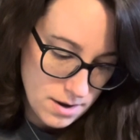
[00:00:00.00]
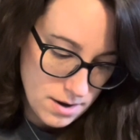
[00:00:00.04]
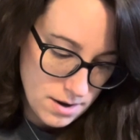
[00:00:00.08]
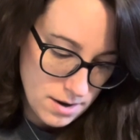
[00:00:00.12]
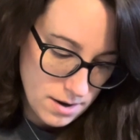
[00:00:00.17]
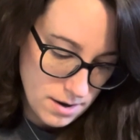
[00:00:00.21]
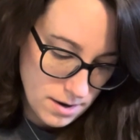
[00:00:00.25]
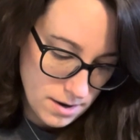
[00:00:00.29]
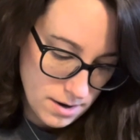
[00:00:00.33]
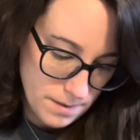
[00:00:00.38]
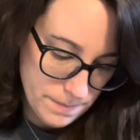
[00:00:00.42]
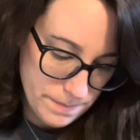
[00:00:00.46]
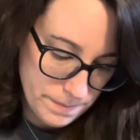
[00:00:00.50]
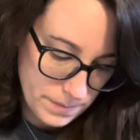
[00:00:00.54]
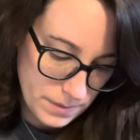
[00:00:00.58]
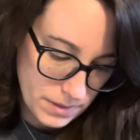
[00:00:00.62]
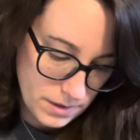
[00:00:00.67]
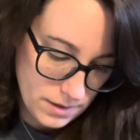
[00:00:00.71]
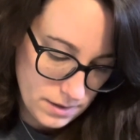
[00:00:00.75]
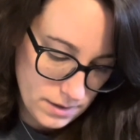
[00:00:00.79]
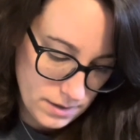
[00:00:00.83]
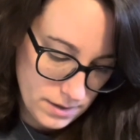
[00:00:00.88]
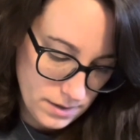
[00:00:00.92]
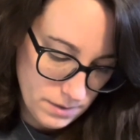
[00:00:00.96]
Um,
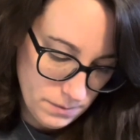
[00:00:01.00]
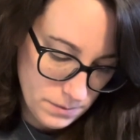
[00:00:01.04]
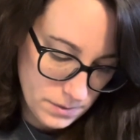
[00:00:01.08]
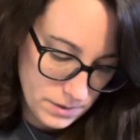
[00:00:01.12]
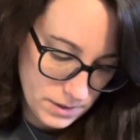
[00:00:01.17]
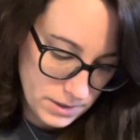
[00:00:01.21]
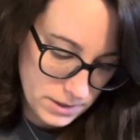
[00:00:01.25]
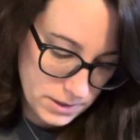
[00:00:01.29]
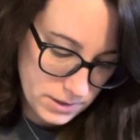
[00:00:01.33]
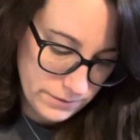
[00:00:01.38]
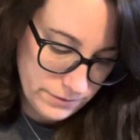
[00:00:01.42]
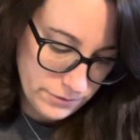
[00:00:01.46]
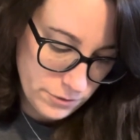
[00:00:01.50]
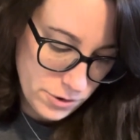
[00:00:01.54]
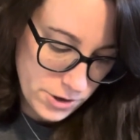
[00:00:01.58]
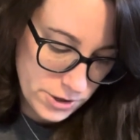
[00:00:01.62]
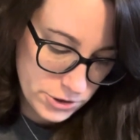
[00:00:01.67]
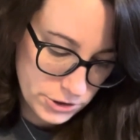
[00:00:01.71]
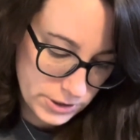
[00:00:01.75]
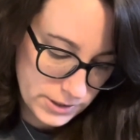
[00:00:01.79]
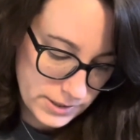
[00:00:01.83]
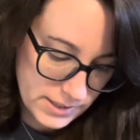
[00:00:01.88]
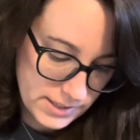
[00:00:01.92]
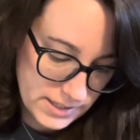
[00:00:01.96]
it was
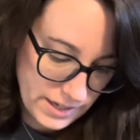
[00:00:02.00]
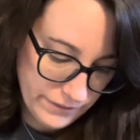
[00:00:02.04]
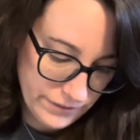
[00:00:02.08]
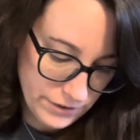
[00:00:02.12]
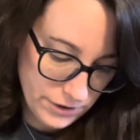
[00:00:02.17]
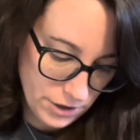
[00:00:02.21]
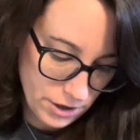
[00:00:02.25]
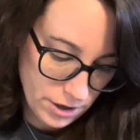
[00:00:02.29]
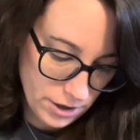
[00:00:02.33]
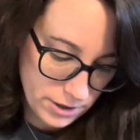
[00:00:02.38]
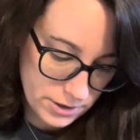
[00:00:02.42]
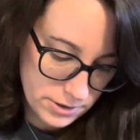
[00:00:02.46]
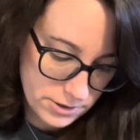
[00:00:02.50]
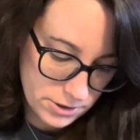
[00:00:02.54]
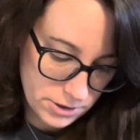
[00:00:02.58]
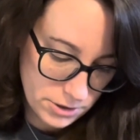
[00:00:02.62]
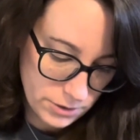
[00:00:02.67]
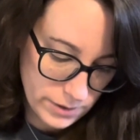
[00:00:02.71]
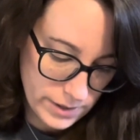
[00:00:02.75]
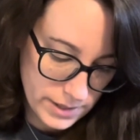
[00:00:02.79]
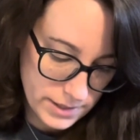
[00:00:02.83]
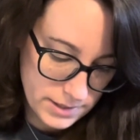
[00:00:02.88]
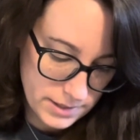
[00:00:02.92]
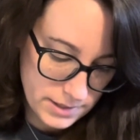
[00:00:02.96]
470 yards, so
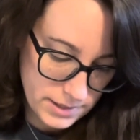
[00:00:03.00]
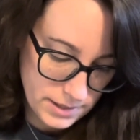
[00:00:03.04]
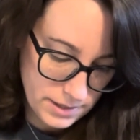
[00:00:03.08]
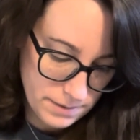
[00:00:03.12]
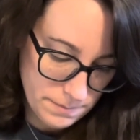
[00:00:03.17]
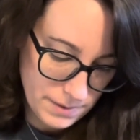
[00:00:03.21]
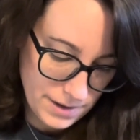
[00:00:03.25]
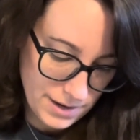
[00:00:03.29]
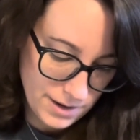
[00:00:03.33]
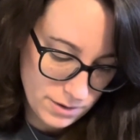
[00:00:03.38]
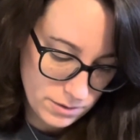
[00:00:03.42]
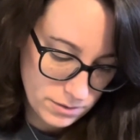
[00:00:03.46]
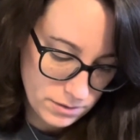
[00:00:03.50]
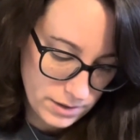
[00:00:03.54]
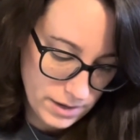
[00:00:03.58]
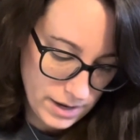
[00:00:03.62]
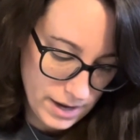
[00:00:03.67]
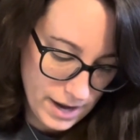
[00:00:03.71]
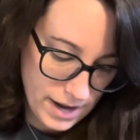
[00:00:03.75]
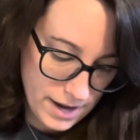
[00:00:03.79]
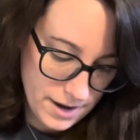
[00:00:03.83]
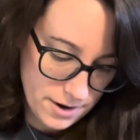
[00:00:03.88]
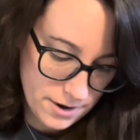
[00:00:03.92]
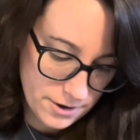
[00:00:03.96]
I did about
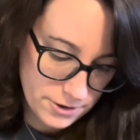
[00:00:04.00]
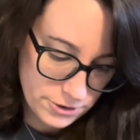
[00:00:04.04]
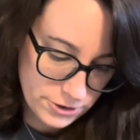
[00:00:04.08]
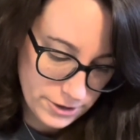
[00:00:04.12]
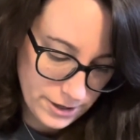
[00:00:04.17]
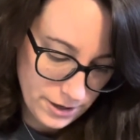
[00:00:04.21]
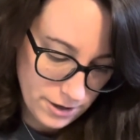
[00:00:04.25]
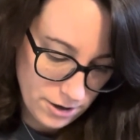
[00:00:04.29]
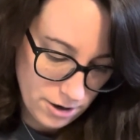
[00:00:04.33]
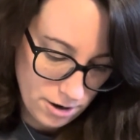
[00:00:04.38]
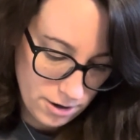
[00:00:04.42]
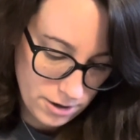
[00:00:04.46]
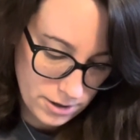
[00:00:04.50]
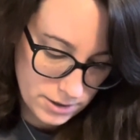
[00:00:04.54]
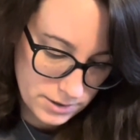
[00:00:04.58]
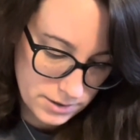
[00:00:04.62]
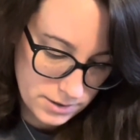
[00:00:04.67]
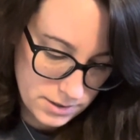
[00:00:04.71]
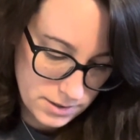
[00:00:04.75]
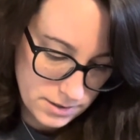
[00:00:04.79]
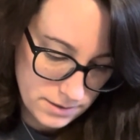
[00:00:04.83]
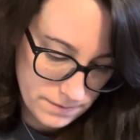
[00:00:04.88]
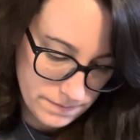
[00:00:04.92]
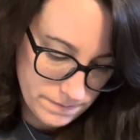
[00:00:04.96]
800
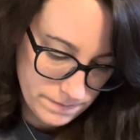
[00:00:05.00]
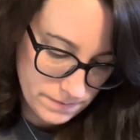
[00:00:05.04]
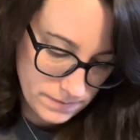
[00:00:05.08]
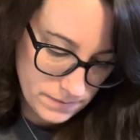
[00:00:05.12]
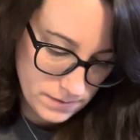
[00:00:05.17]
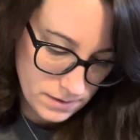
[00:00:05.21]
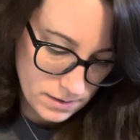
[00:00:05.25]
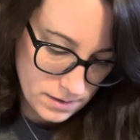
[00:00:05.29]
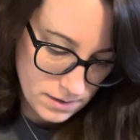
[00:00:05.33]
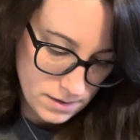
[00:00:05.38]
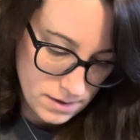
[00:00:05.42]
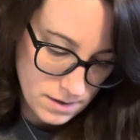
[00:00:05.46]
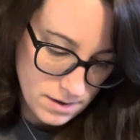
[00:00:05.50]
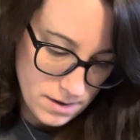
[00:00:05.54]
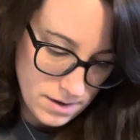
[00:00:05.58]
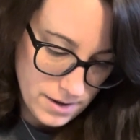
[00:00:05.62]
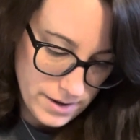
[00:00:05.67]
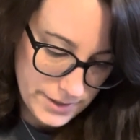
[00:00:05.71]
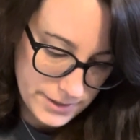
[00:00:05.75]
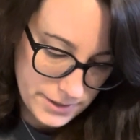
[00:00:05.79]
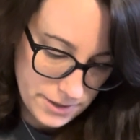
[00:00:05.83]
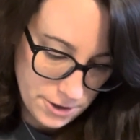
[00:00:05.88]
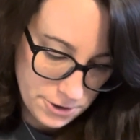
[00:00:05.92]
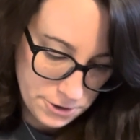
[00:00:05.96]
yards.
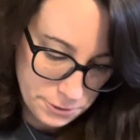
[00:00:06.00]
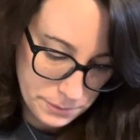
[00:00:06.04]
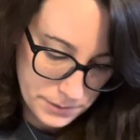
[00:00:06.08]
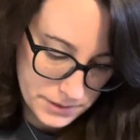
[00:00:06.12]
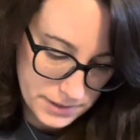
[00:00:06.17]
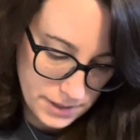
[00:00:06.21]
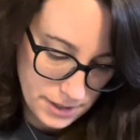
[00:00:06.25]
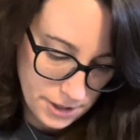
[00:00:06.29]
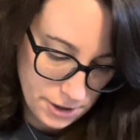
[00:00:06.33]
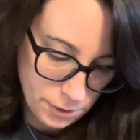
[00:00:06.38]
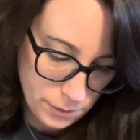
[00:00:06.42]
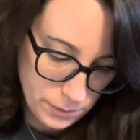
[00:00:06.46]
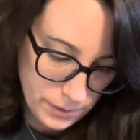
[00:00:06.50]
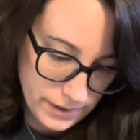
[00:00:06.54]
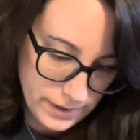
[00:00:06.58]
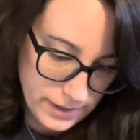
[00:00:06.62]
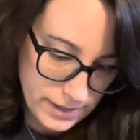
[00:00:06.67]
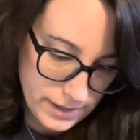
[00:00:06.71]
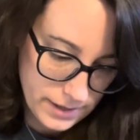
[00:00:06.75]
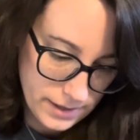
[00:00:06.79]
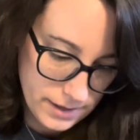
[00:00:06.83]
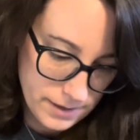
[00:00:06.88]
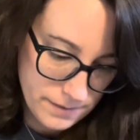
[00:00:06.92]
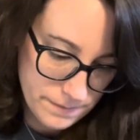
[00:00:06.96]
It's 100%
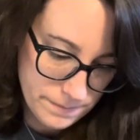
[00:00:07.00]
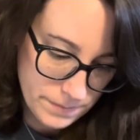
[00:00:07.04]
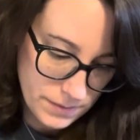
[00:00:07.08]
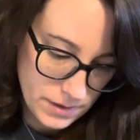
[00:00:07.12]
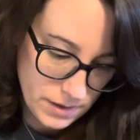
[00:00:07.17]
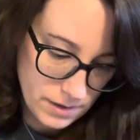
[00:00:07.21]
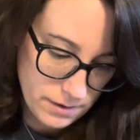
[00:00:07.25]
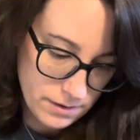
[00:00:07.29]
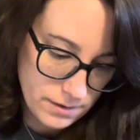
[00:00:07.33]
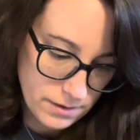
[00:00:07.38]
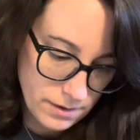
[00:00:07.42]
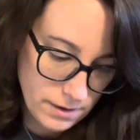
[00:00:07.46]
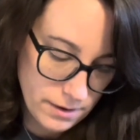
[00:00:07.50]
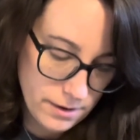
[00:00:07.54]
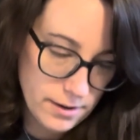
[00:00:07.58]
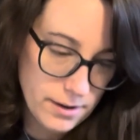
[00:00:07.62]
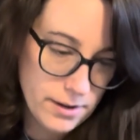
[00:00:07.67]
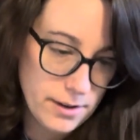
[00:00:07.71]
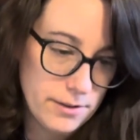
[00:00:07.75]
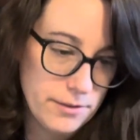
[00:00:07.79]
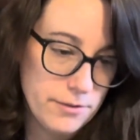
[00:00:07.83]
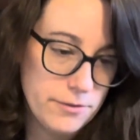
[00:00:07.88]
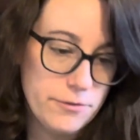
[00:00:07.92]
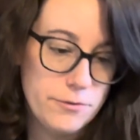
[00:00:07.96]
acrylic,
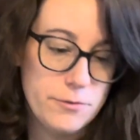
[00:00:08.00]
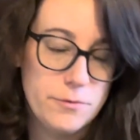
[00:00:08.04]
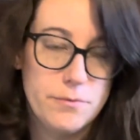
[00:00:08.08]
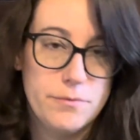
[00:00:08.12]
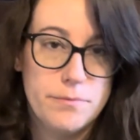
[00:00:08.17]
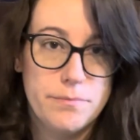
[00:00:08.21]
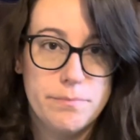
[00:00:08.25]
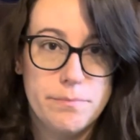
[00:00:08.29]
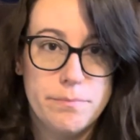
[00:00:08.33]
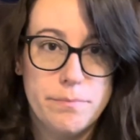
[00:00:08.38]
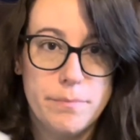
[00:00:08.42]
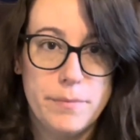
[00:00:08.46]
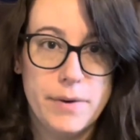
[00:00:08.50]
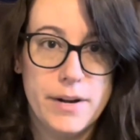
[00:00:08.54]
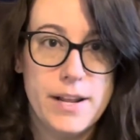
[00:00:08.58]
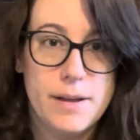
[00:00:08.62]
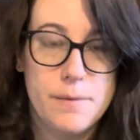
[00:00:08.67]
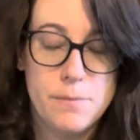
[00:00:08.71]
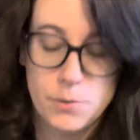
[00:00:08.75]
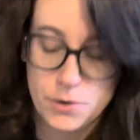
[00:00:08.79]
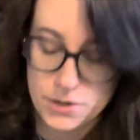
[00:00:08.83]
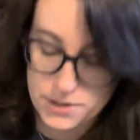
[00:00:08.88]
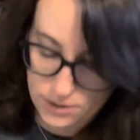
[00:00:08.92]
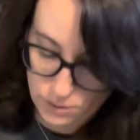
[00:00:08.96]
uh,
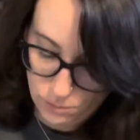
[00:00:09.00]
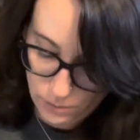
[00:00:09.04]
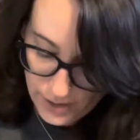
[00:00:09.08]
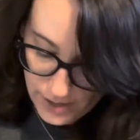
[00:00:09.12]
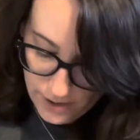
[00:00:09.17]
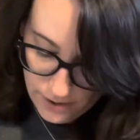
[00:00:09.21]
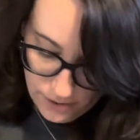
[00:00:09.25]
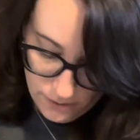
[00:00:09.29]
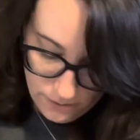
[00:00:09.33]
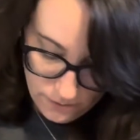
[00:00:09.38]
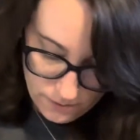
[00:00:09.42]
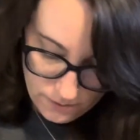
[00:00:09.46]
medium worsted weight